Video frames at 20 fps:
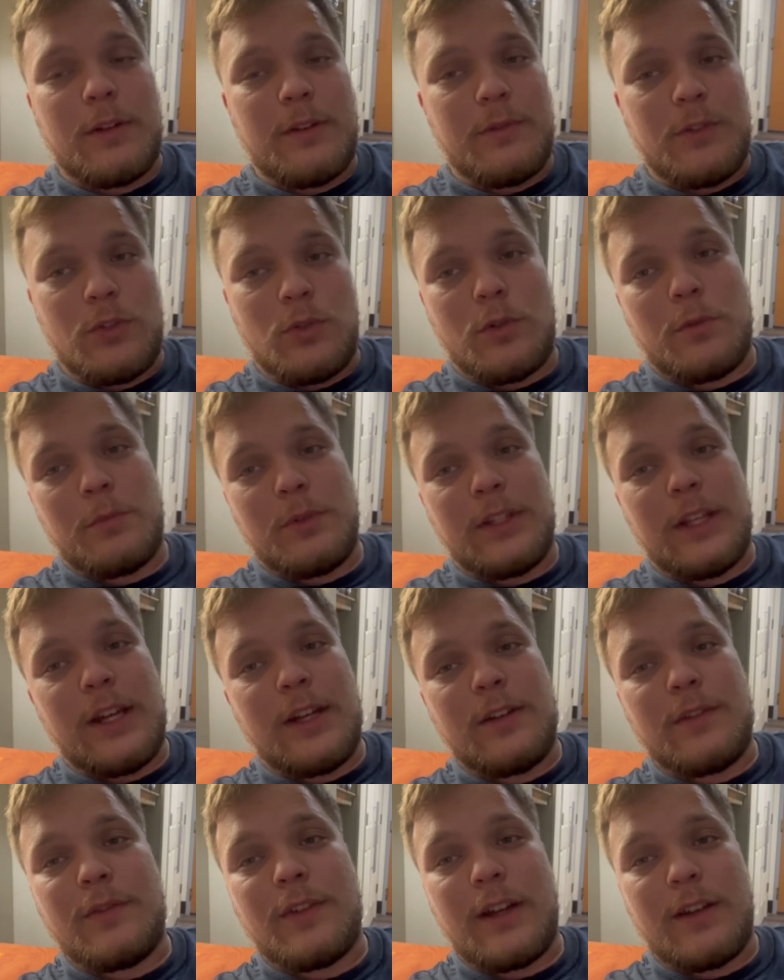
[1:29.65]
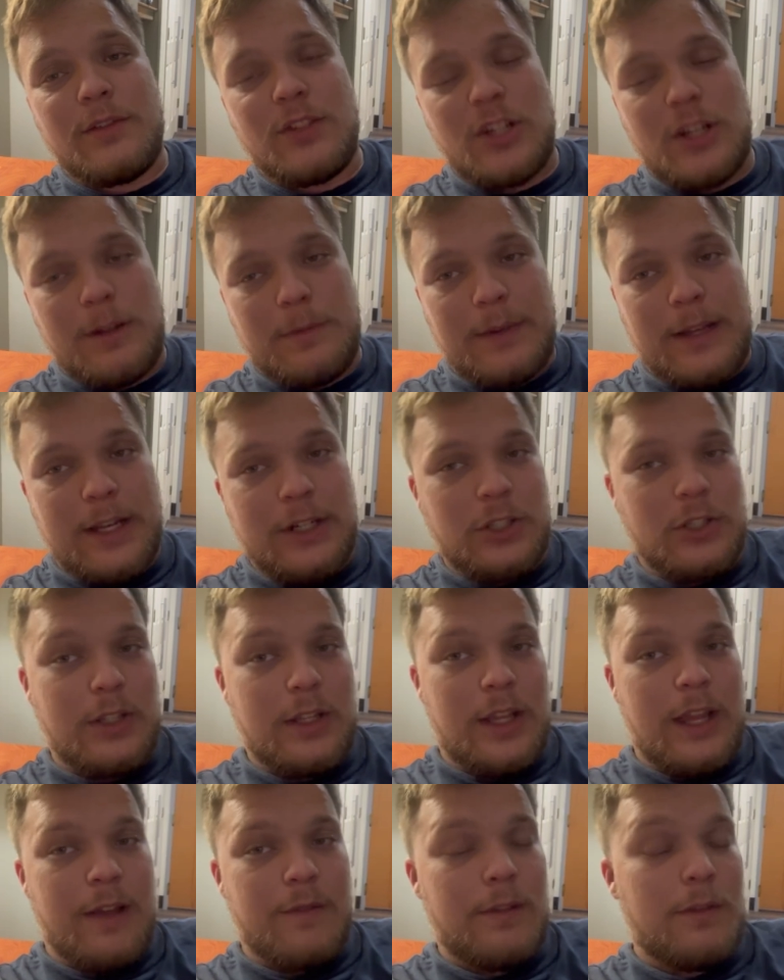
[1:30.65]
have a normal 9-to-5 job actually
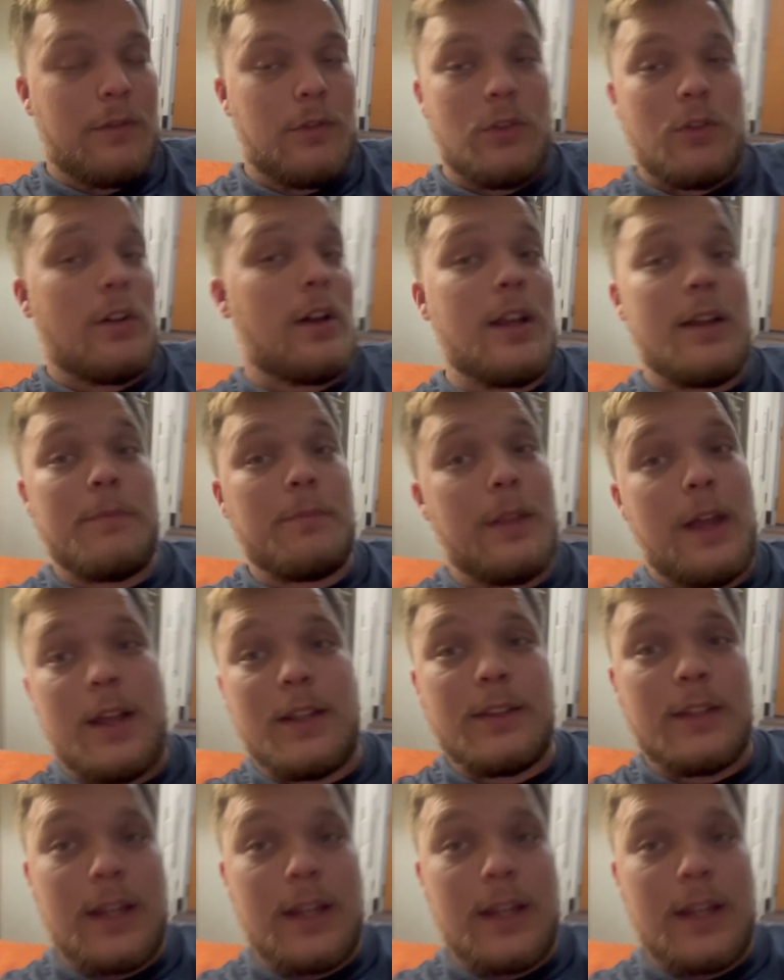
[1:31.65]
have, even though I am not